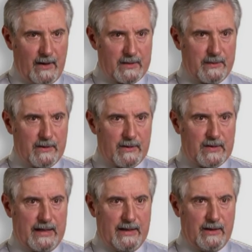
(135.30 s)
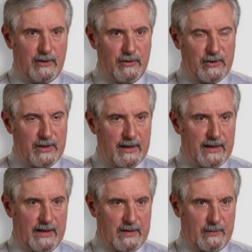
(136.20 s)
hospitals in
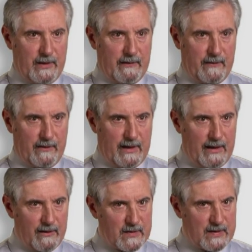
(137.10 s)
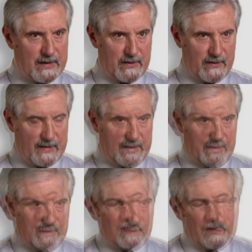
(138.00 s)
Eugene and Springfield, and they're sister
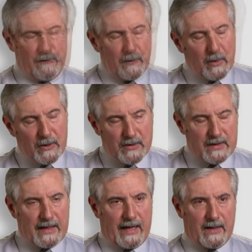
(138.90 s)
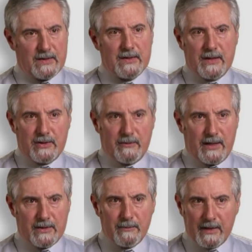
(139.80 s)
cities. If a person has a
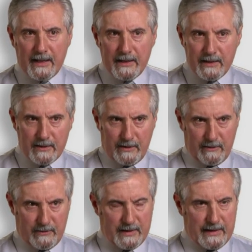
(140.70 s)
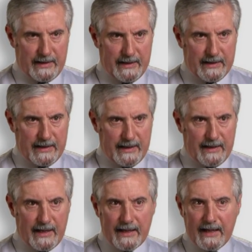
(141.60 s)
situation where they need to go to the
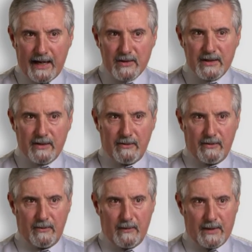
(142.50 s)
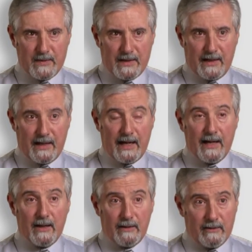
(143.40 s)
ED, they can actually go on the website
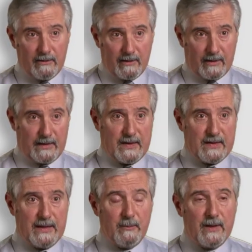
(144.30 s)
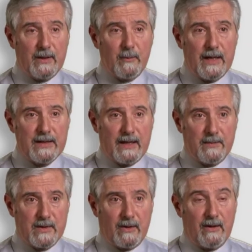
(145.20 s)
and look to see what the wait
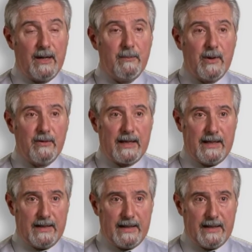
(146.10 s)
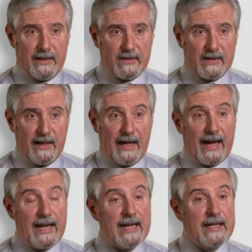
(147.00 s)
times are in both EDs.
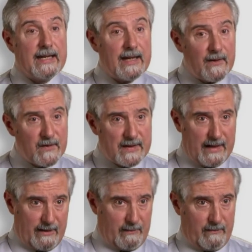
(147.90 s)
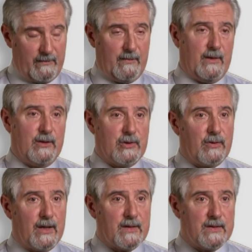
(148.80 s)
And it gives them the
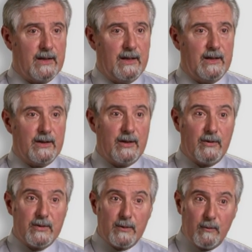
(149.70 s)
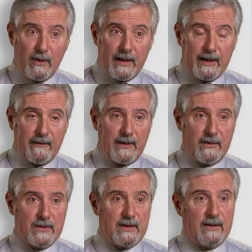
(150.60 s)
choice to go to one if
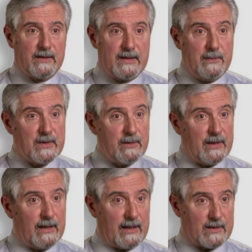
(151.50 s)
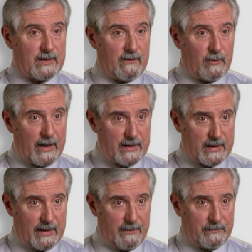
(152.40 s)
there seems to be less of a wait
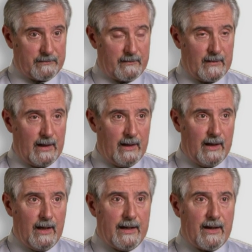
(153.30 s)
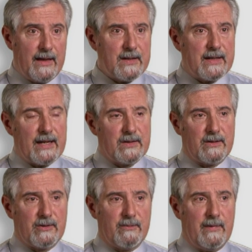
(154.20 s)
time. Now, this
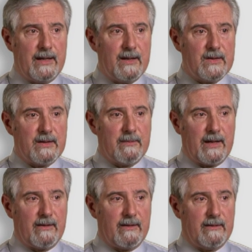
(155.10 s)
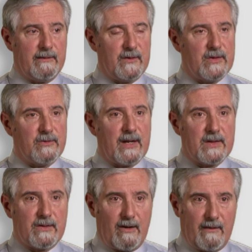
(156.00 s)
takes a tremendous amount of
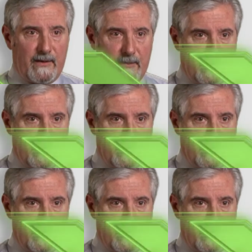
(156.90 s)
stress off the